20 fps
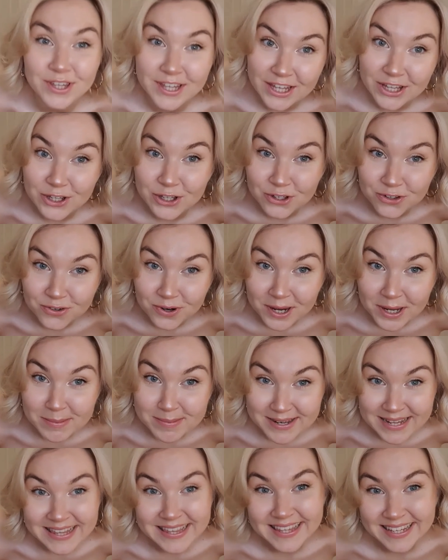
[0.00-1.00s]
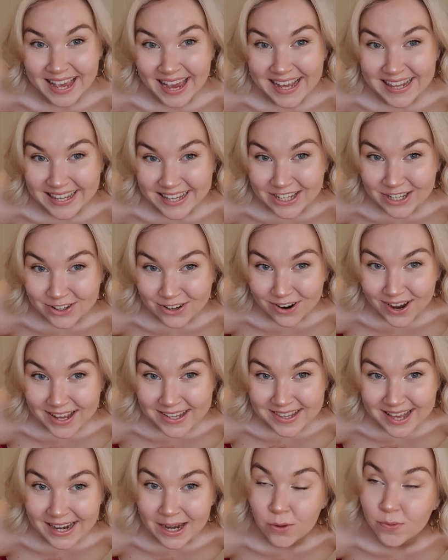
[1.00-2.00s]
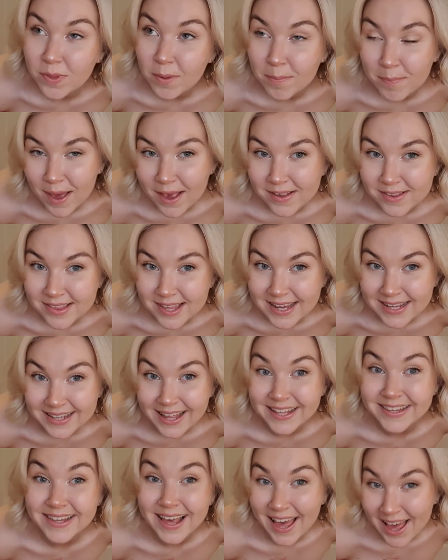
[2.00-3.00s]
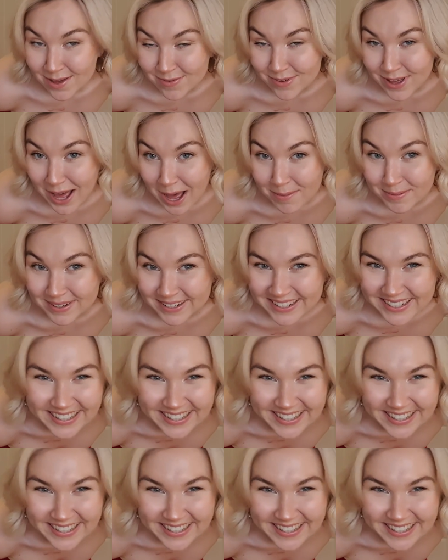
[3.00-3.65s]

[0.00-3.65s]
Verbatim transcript: guilt tripped into getting this dress and it was the best thing that's ever happened